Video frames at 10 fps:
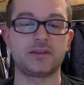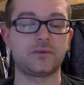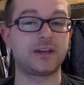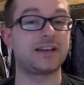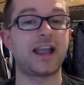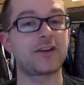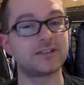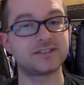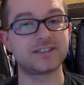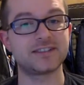what
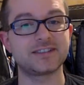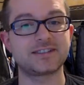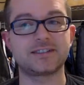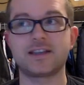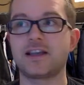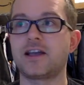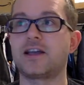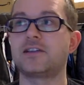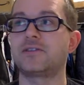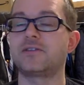inheritance is.
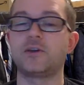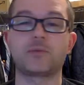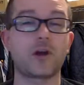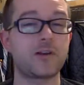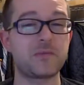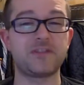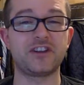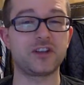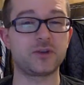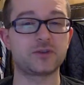There'll probably be
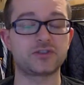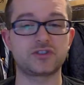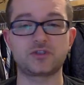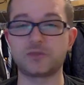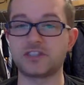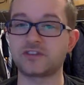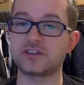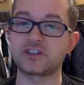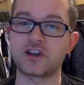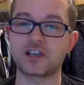videos
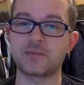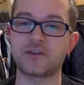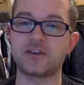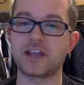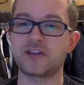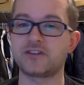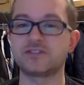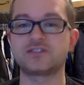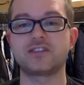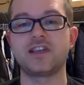specifically talking about
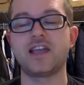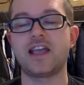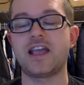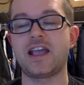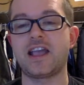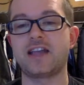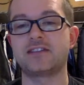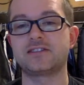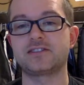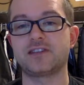inheritance
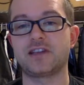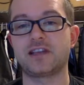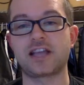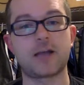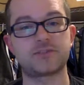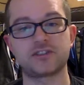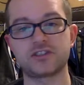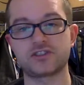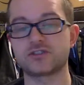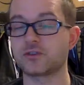and
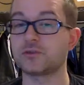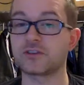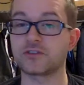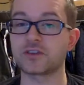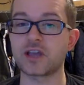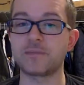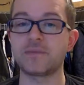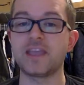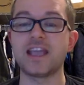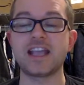encapsulation, so look for them.
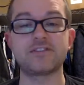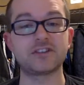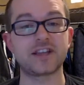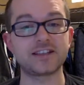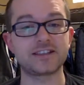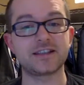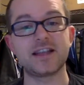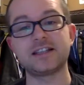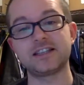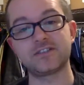If you liked it,
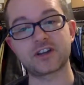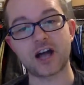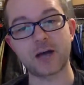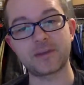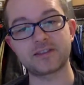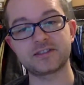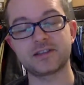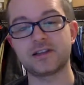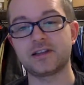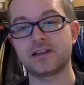leave a comment,
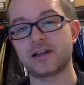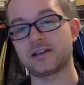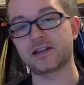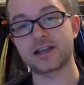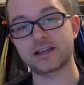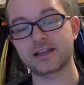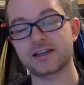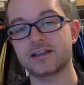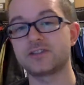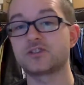a like,
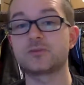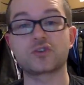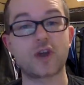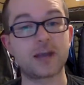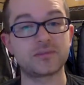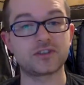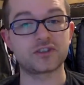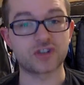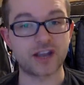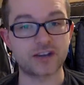subscribe to the
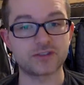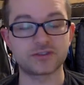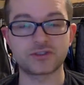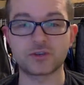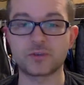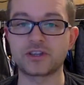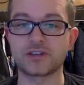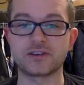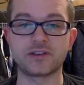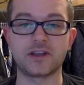channel so that we
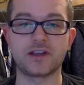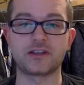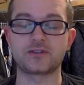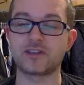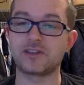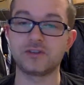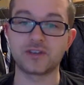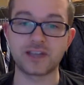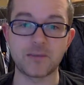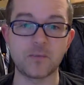can, so you
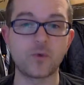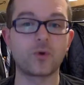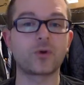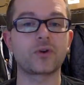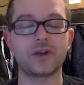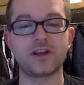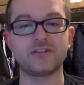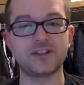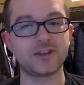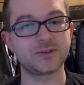can get more
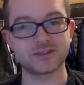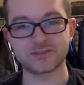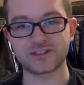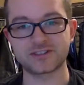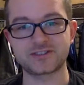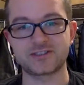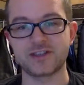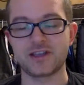videos of this